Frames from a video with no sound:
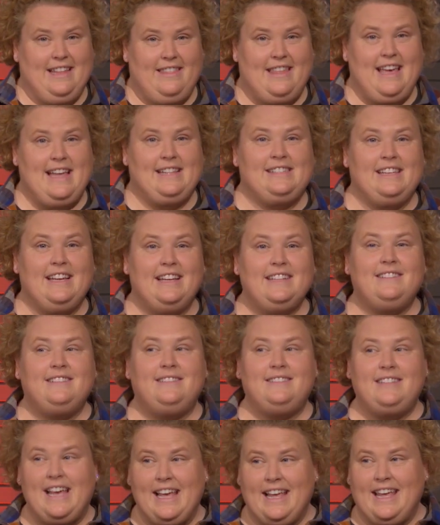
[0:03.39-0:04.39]
That's a
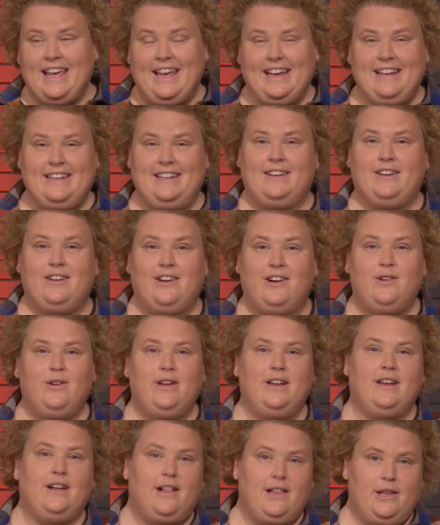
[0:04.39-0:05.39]
decade ago
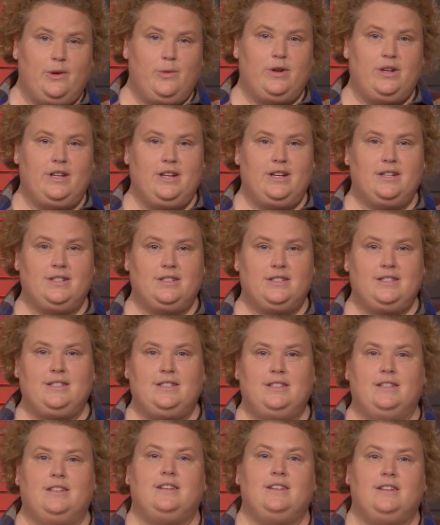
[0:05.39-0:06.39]
in Hollywood
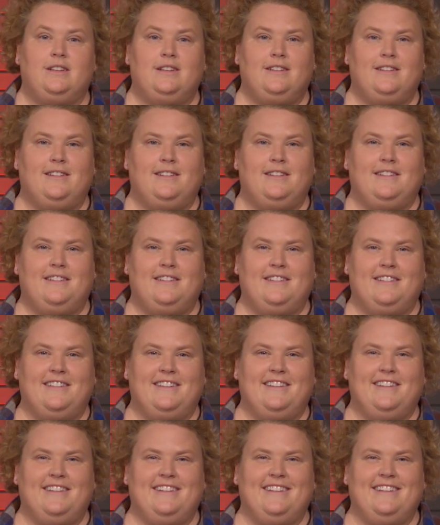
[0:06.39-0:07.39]
years.
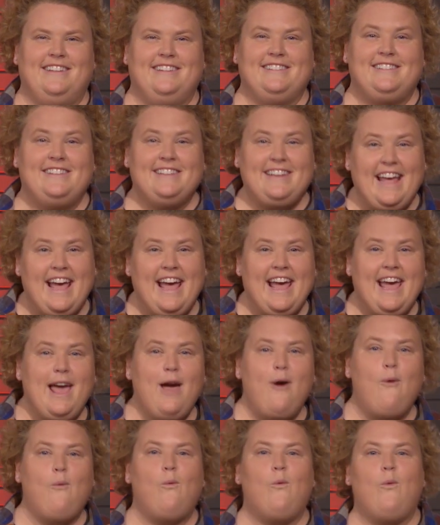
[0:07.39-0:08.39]
Today,
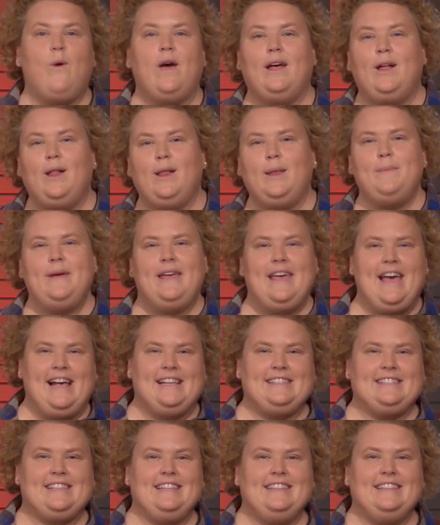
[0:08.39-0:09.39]
we'll be
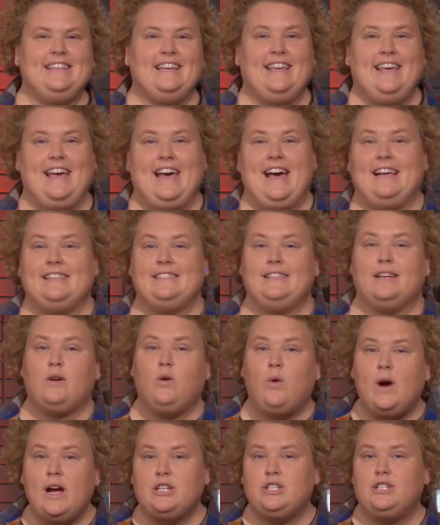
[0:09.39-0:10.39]
asking the cast a
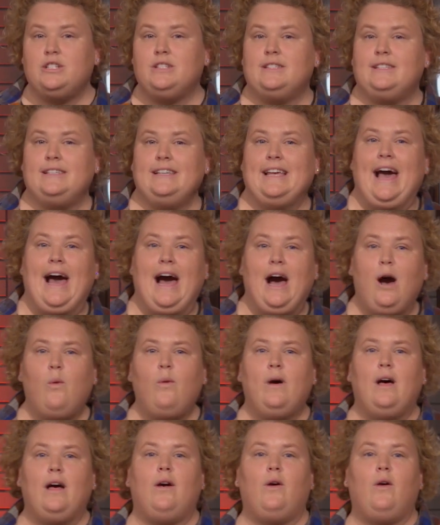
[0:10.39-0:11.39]
question to see how
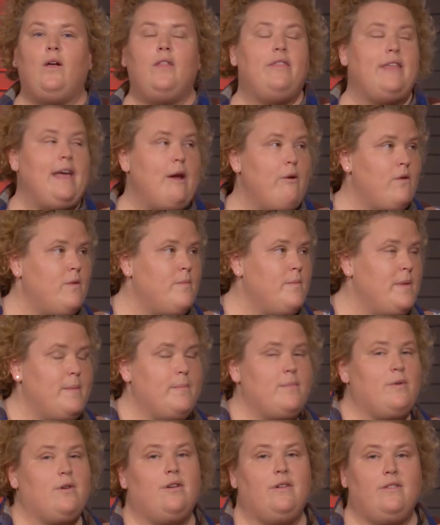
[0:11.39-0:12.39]
well they
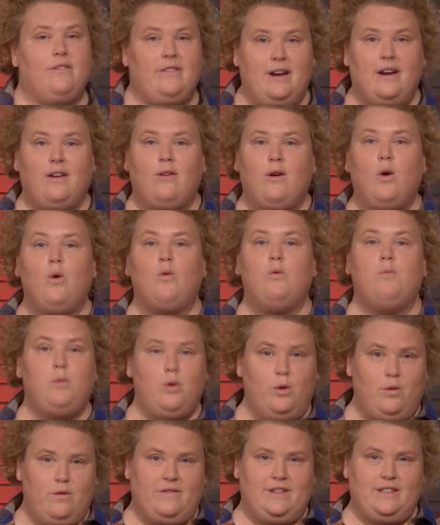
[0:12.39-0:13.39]
remember their own
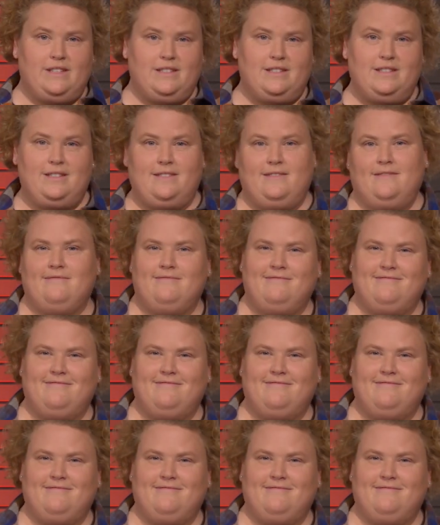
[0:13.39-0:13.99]
movies.